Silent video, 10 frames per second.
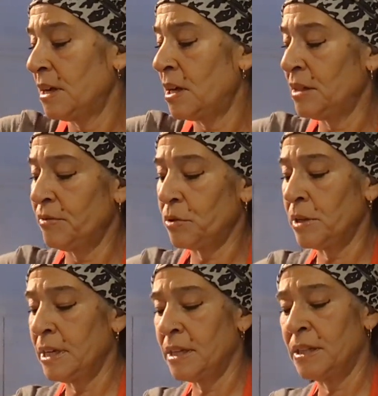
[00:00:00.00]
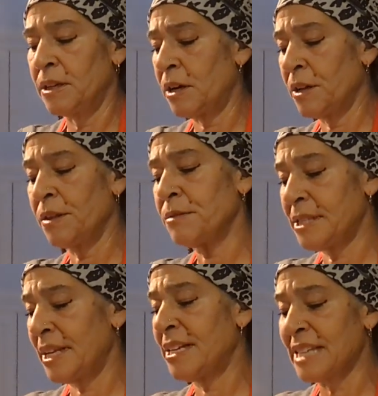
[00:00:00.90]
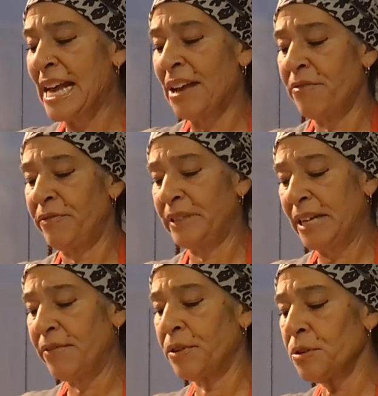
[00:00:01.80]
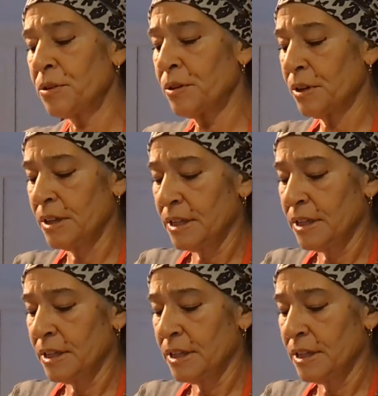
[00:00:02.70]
olive oil and all those things add flavor.